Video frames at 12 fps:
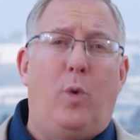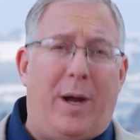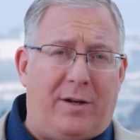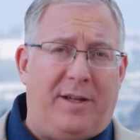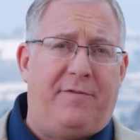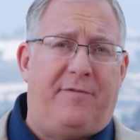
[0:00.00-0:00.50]

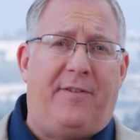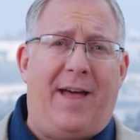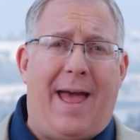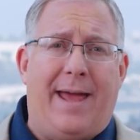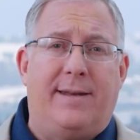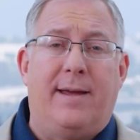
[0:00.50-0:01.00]
quickly
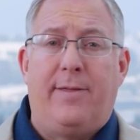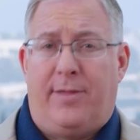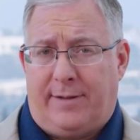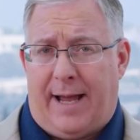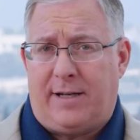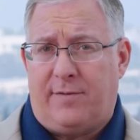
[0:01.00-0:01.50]
fled the
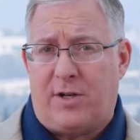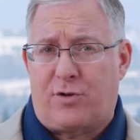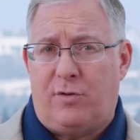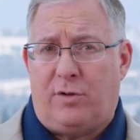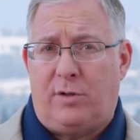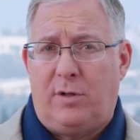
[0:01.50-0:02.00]
land of
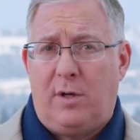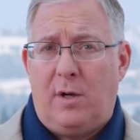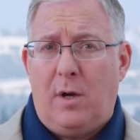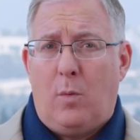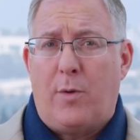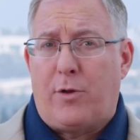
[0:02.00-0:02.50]
Israel,
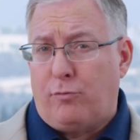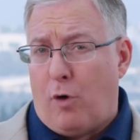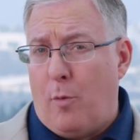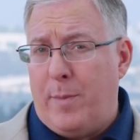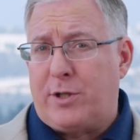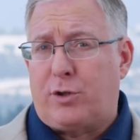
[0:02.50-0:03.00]
what the
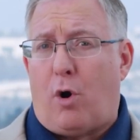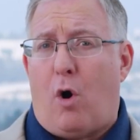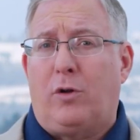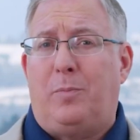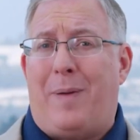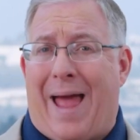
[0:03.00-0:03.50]
Romans
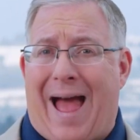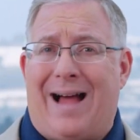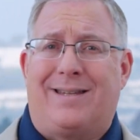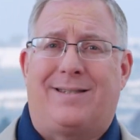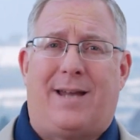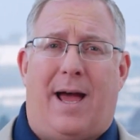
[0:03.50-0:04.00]
called
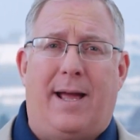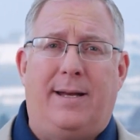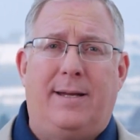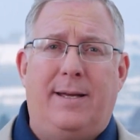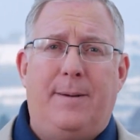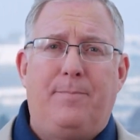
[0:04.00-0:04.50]

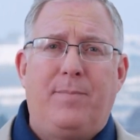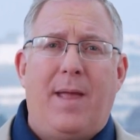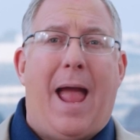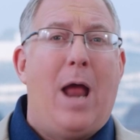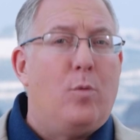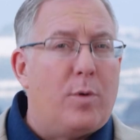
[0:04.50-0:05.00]
Palestine,
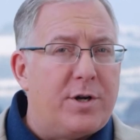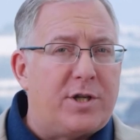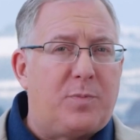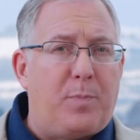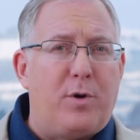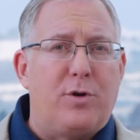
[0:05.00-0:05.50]
and were
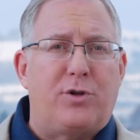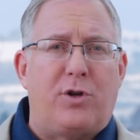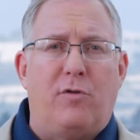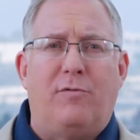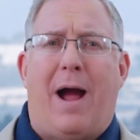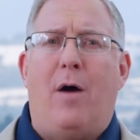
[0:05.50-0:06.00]
dispersed
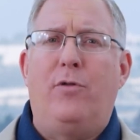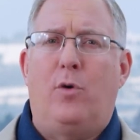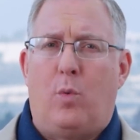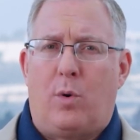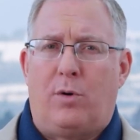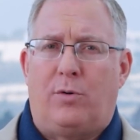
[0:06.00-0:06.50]
around the
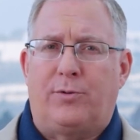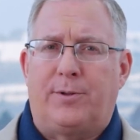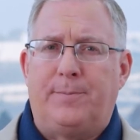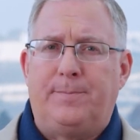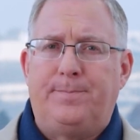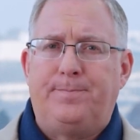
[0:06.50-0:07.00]
world.
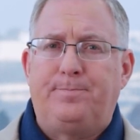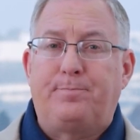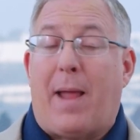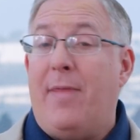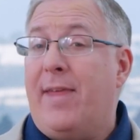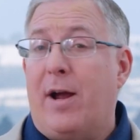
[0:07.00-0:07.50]

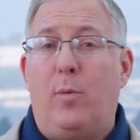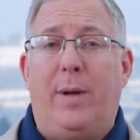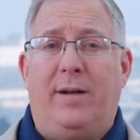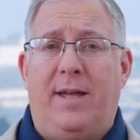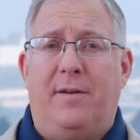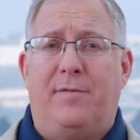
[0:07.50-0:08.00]
And there
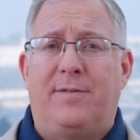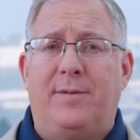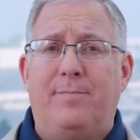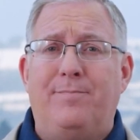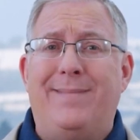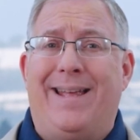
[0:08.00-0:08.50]
we lived,
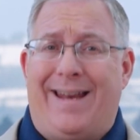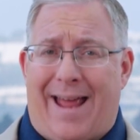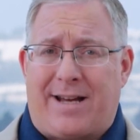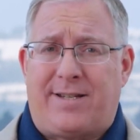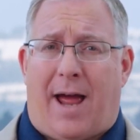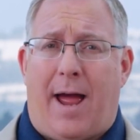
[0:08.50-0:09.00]
in
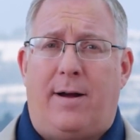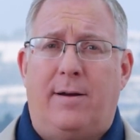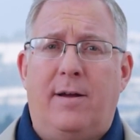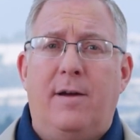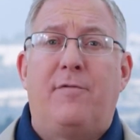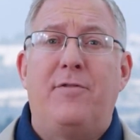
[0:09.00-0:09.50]
exile,
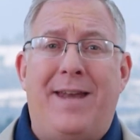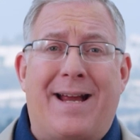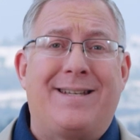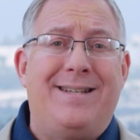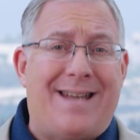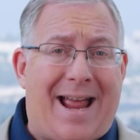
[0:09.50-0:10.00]
for the
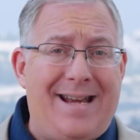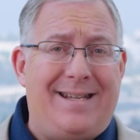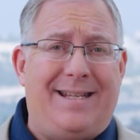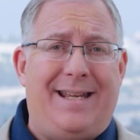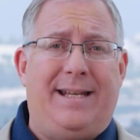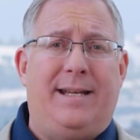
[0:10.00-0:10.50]
next
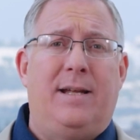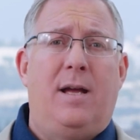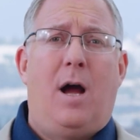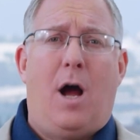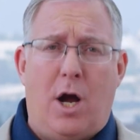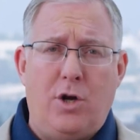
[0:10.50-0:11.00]

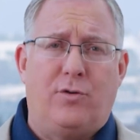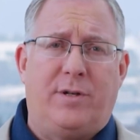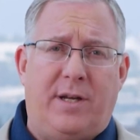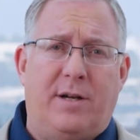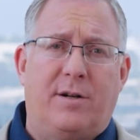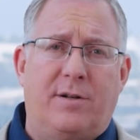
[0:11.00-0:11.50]
1900
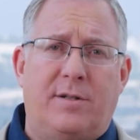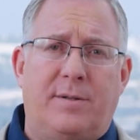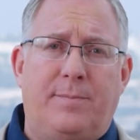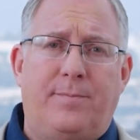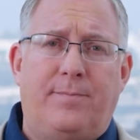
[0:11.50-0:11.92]
years.